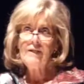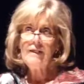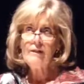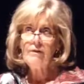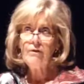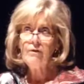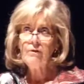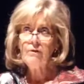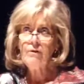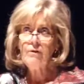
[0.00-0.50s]
get
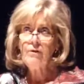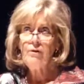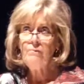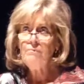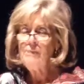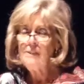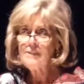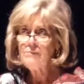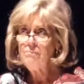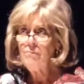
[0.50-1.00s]
hurt. You
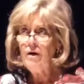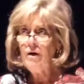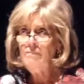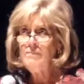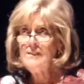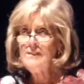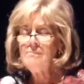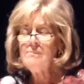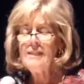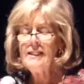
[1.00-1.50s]
must
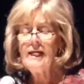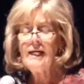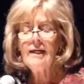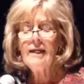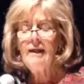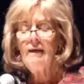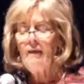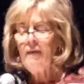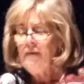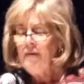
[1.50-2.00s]
promise me
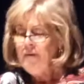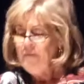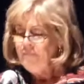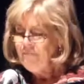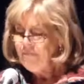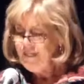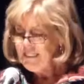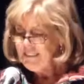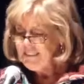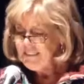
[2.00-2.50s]
that.
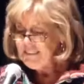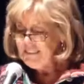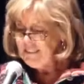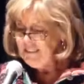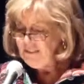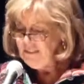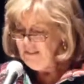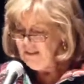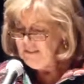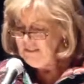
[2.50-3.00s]
They
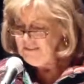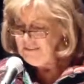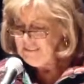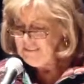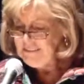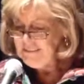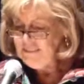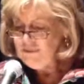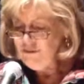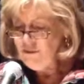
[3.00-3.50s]
did not
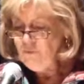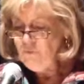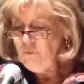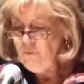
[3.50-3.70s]
listen to